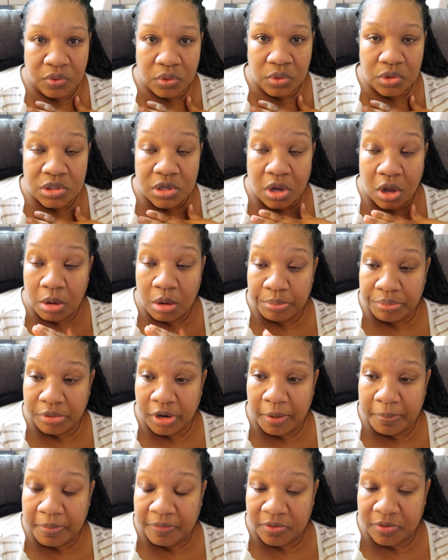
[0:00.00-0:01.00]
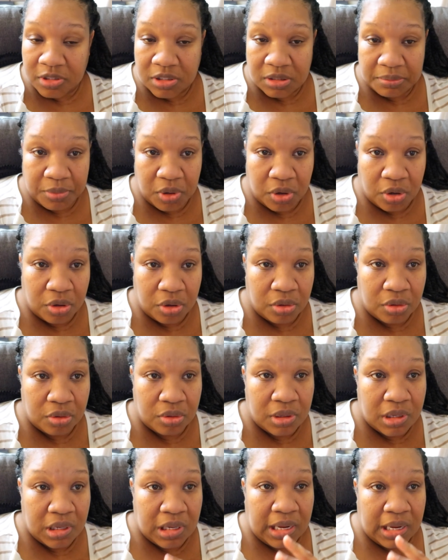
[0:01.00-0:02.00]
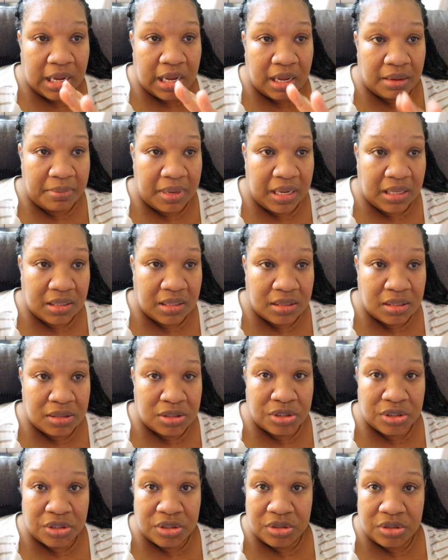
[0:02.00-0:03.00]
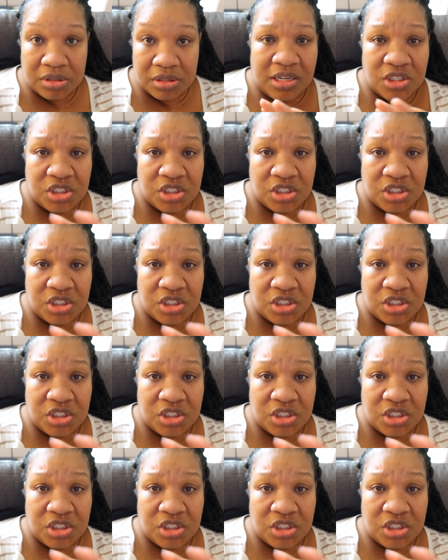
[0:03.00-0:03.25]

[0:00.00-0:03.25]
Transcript: food's all prepped for tomorrow. I made the dessert.